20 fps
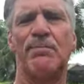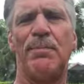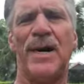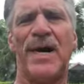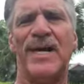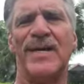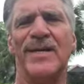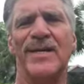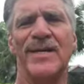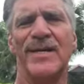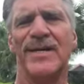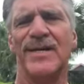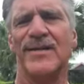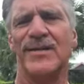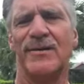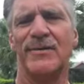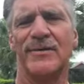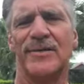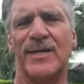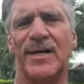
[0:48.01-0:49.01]
But
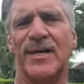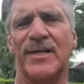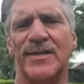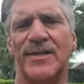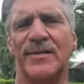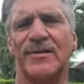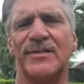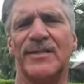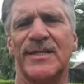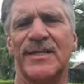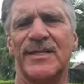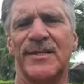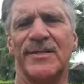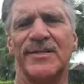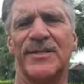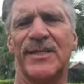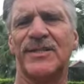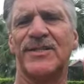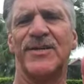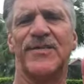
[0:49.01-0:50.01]
there's, a, there's a,
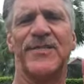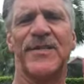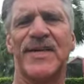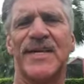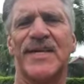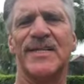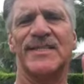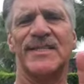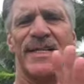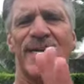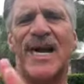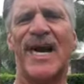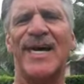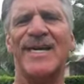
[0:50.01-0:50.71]
such a thing as an